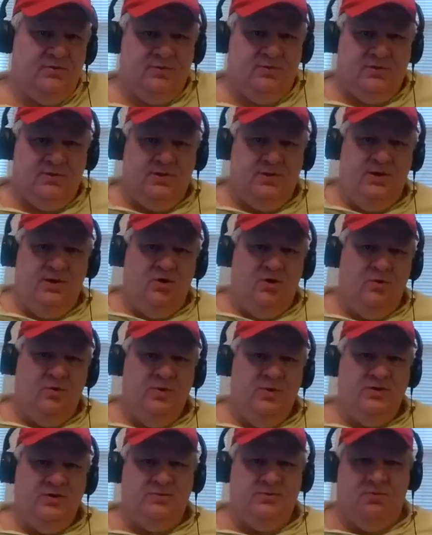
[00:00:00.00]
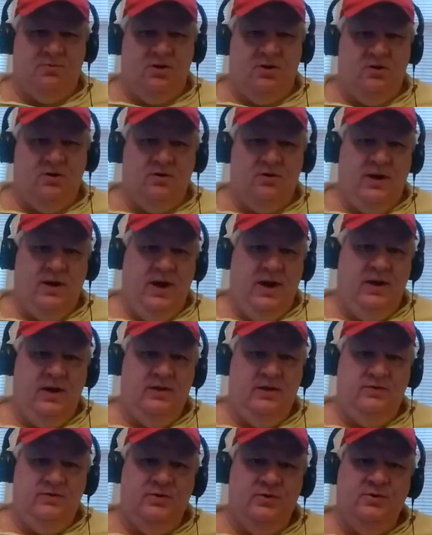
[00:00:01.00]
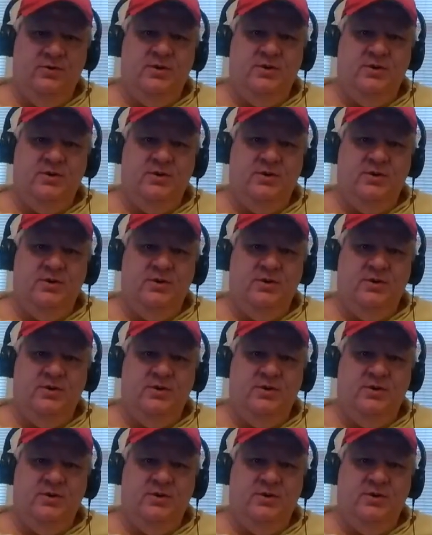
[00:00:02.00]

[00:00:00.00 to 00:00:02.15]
The urban sprawl added to it?